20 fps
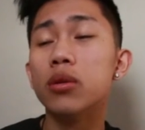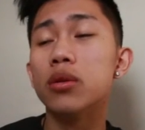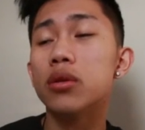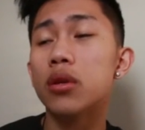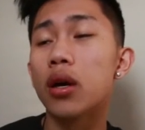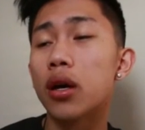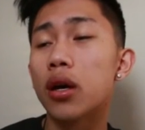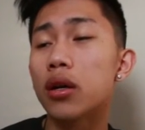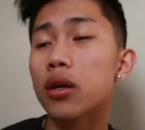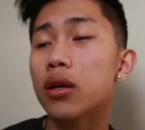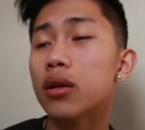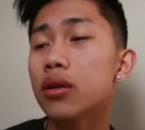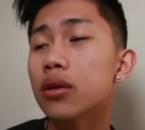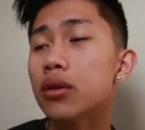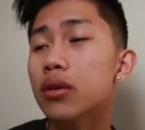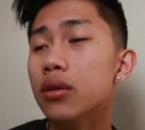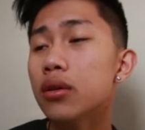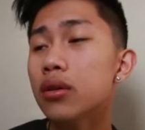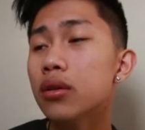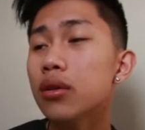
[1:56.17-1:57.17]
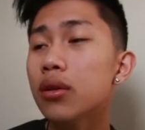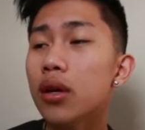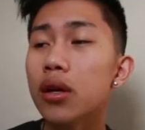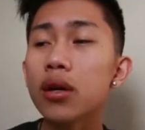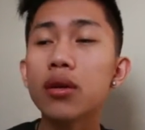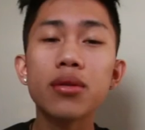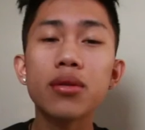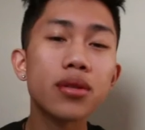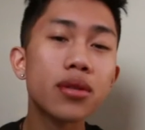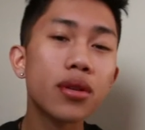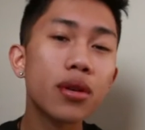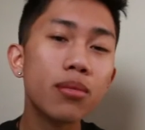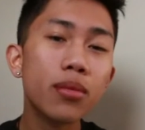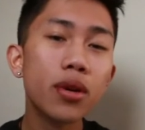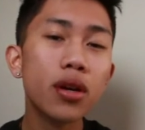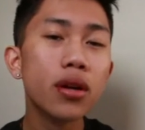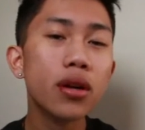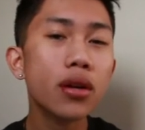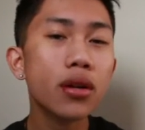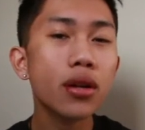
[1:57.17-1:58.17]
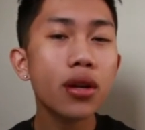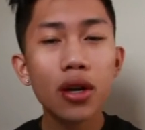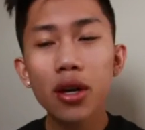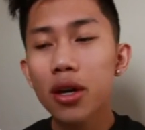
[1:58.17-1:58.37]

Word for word: He's like, oh, what's up, man?